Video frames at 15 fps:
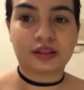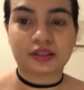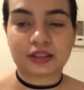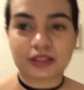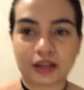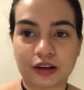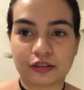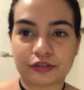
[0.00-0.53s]
and
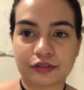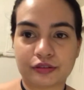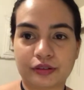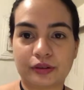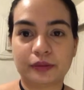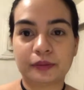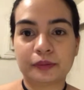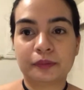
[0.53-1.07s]
stuff
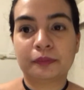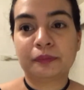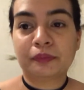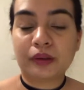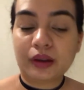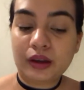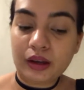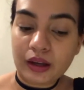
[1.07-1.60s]

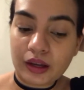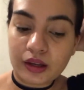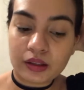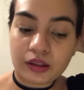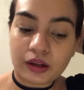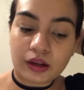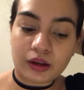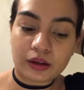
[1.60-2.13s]

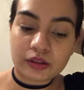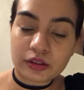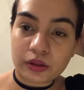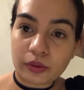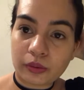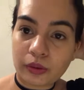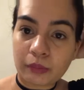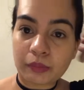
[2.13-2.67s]
and uh,
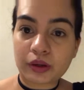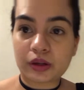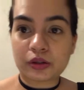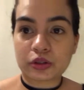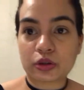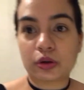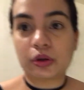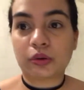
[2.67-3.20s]
so I'm gonna
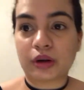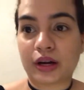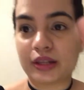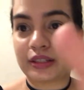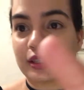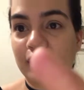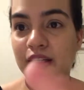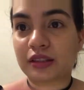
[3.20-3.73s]
show you
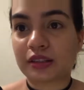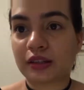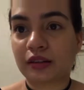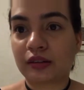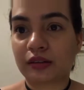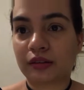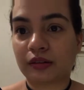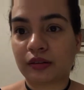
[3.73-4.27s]
guys it
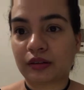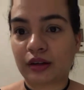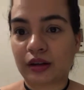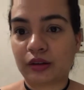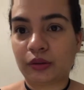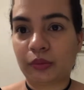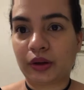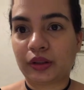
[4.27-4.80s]

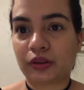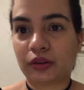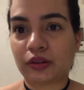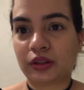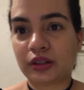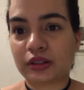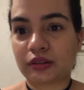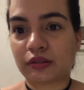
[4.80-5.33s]
how do I turn
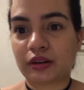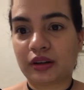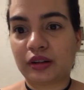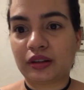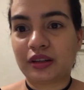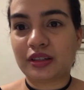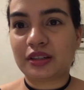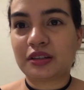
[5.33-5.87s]
this around
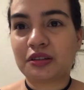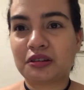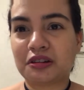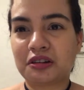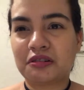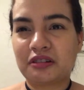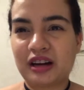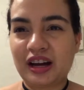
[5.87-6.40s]
it doesn't
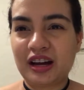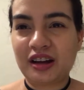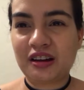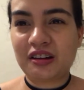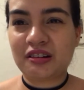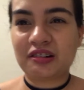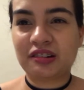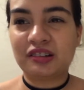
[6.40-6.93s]
turn
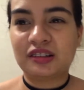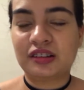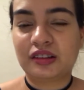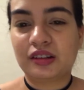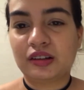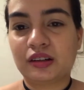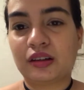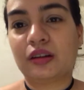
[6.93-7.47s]
around
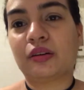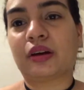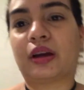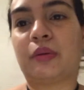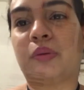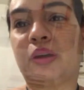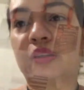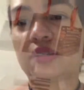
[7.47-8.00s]

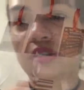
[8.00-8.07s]
okay wait